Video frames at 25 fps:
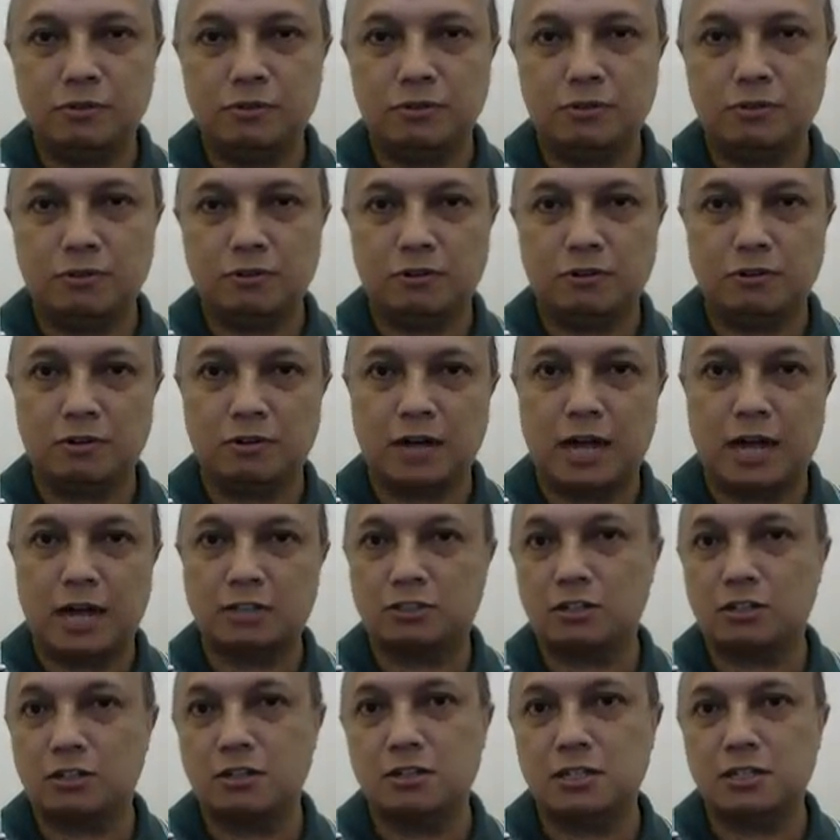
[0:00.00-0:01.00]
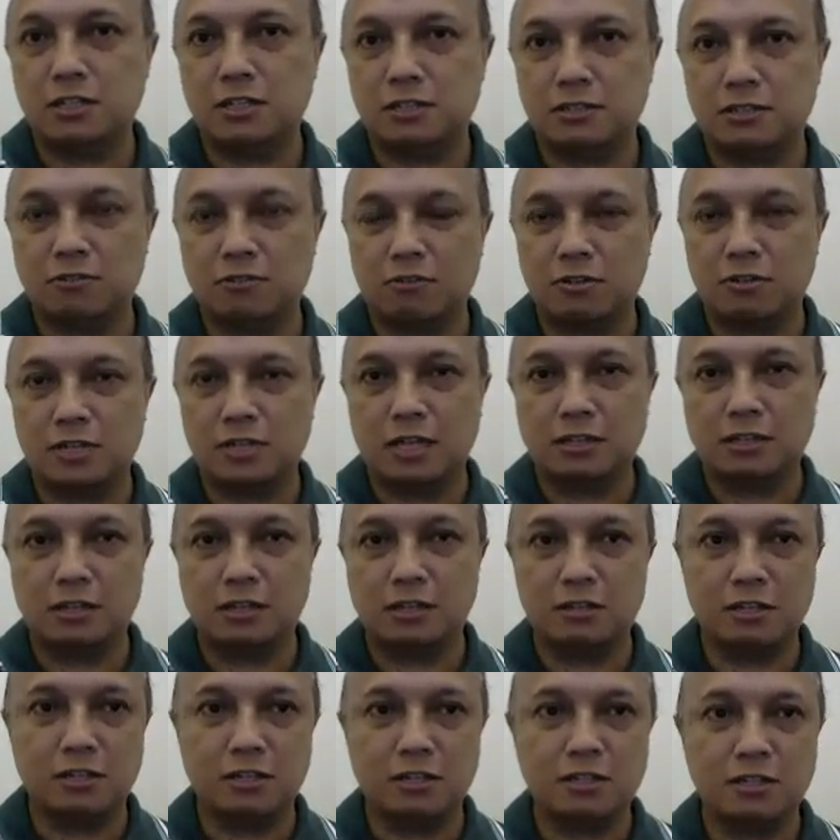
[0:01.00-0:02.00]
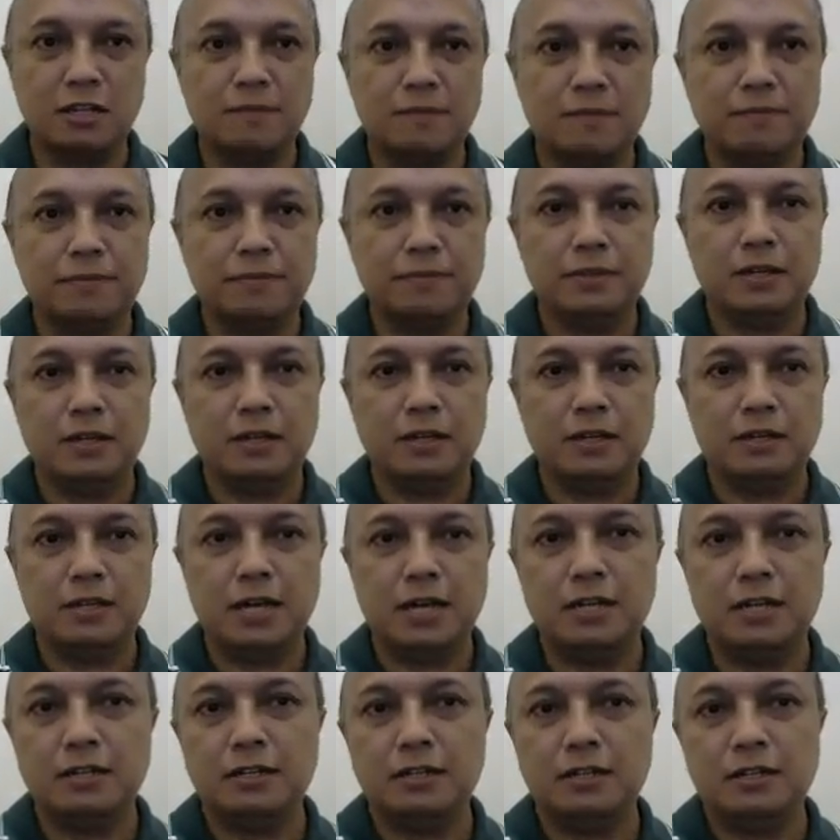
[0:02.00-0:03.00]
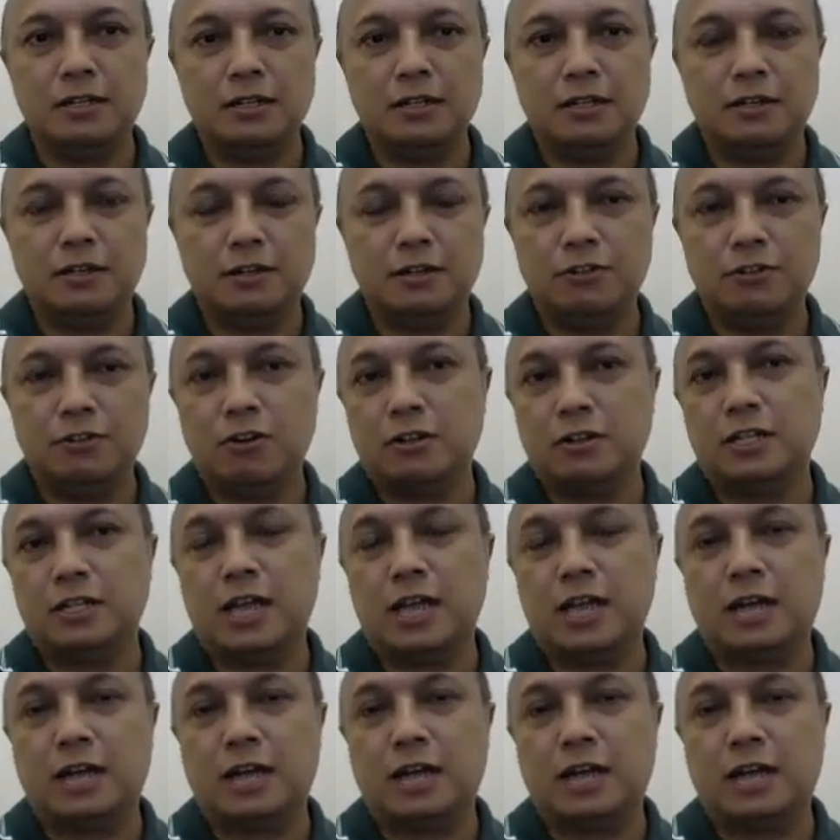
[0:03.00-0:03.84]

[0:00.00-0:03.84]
or utterances or sentences, then your data